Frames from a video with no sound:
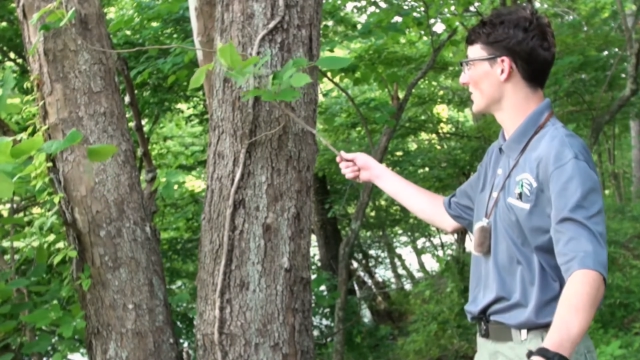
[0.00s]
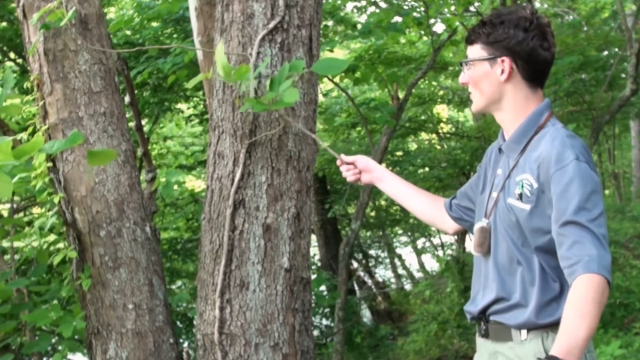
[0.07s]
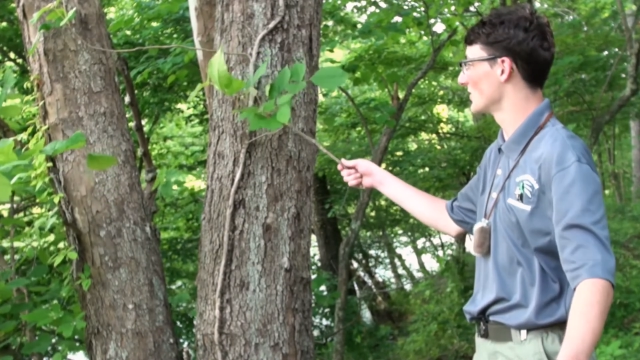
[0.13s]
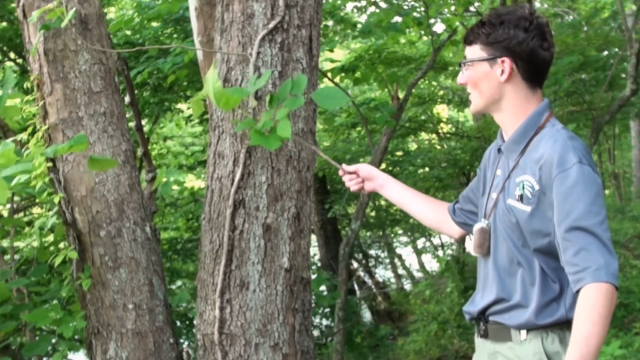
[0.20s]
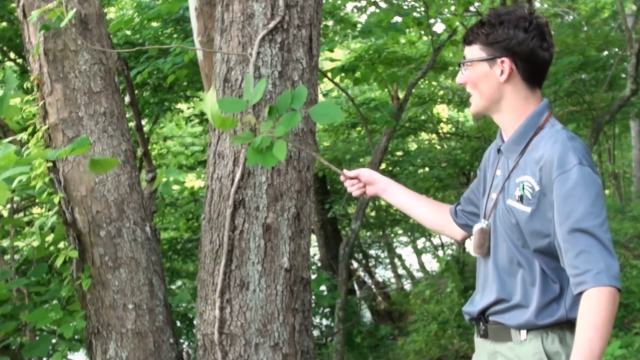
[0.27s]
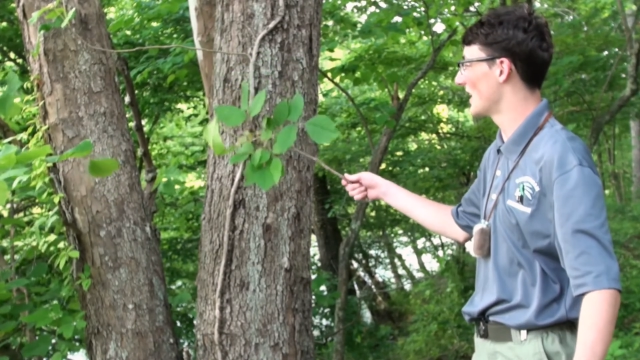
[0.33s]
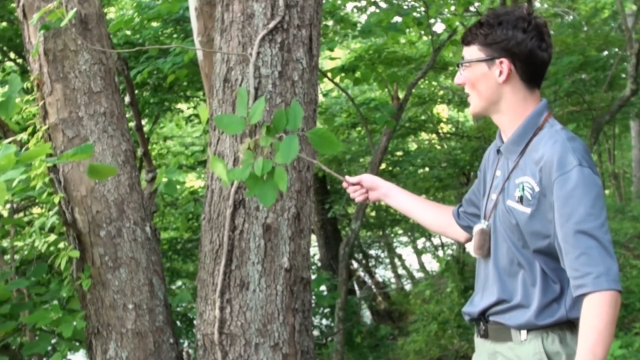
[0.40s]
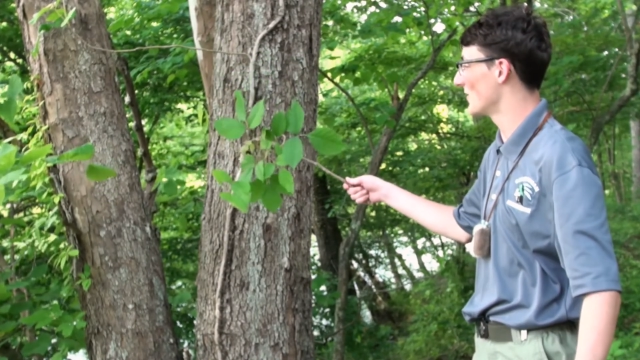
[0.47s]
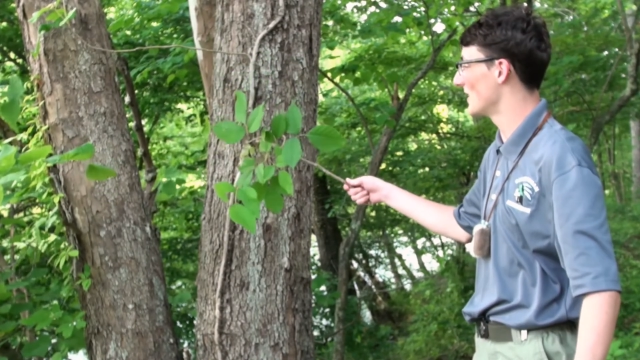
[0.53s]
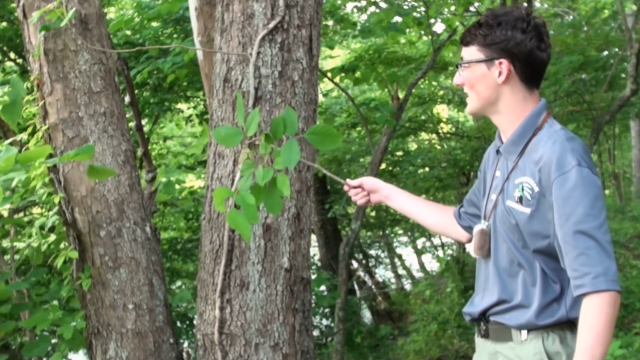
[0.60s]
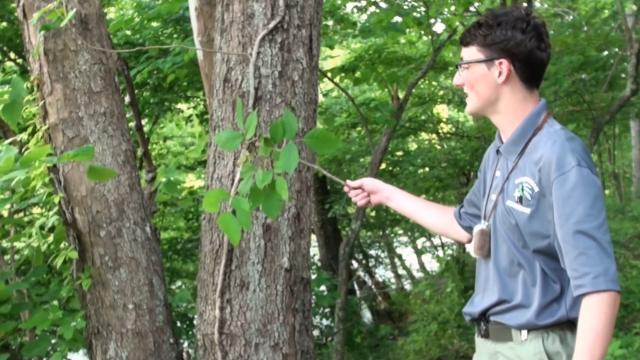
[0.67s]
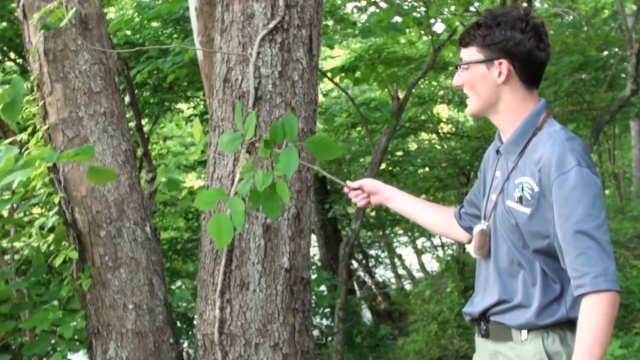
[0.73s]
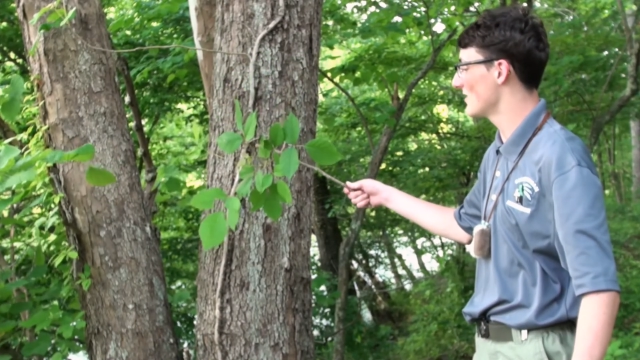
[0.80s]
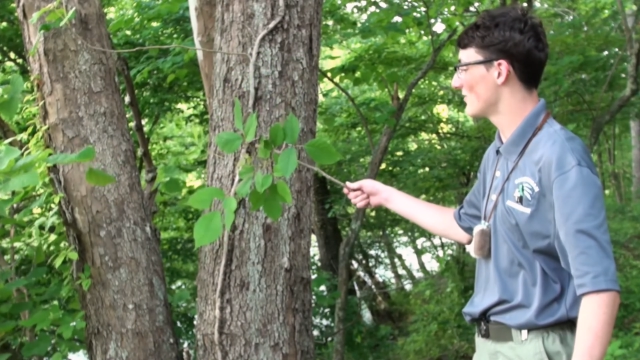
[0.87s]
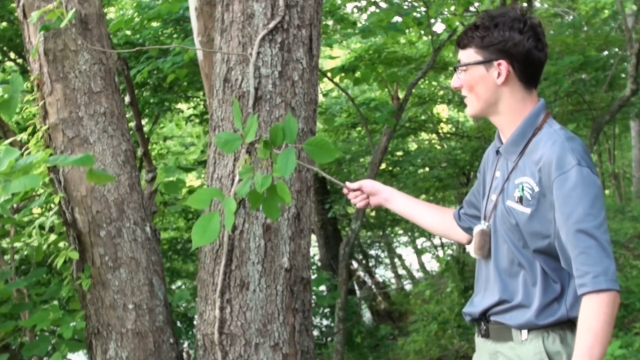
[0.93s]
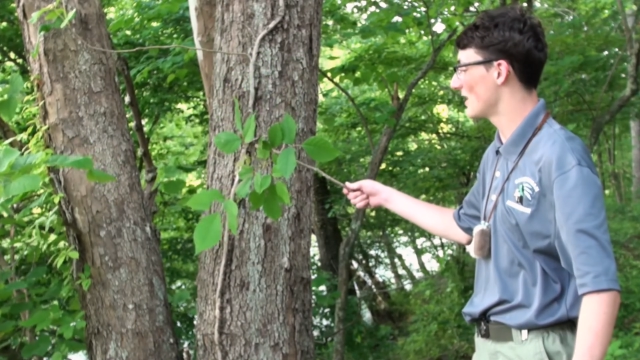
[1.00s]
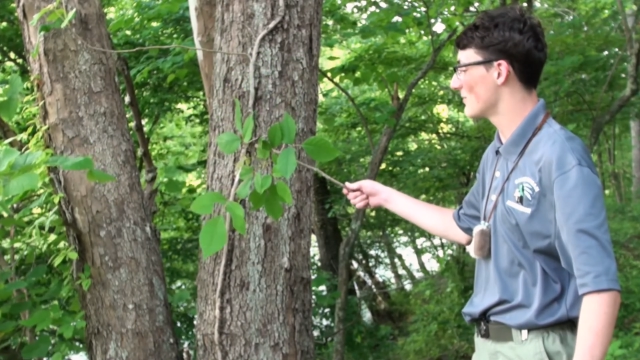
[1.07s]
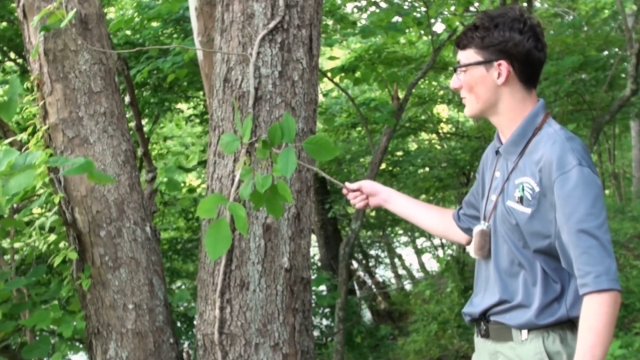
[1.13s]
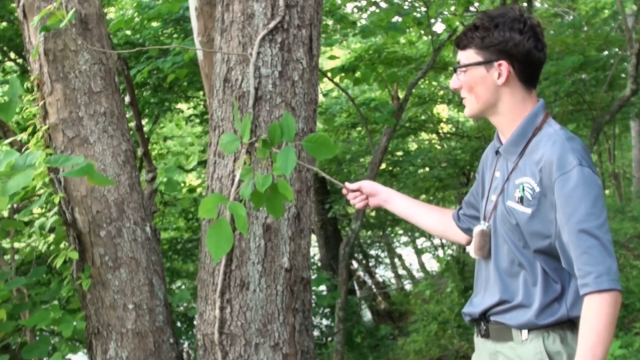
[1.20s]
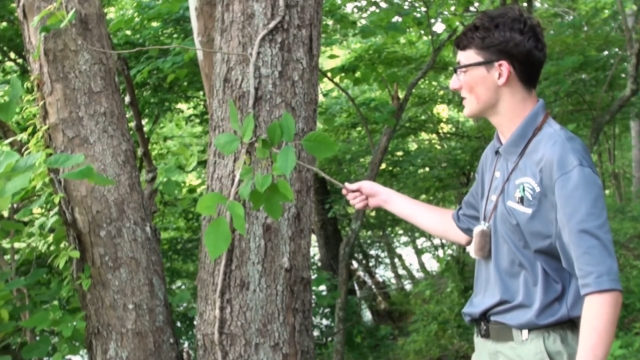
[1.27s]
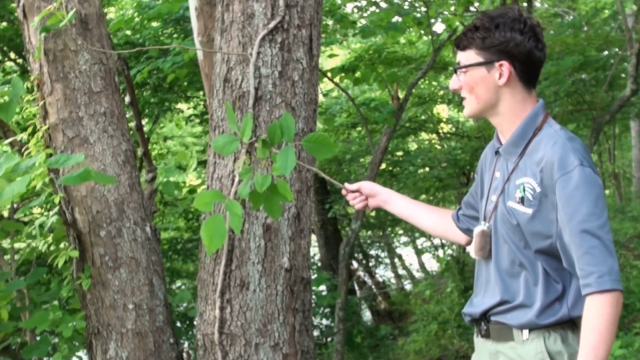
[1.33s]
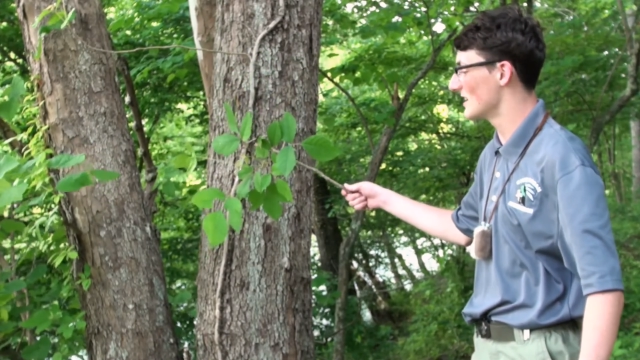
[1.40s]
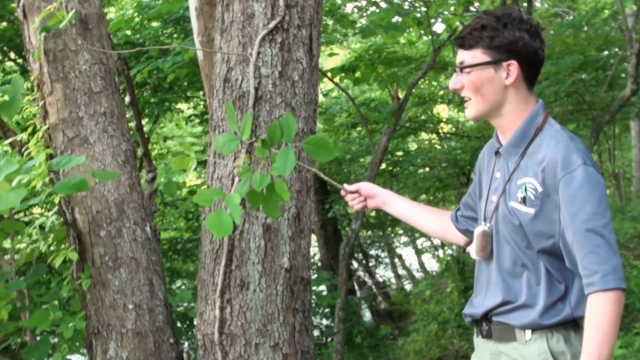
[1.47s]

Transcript: learn how to identify poison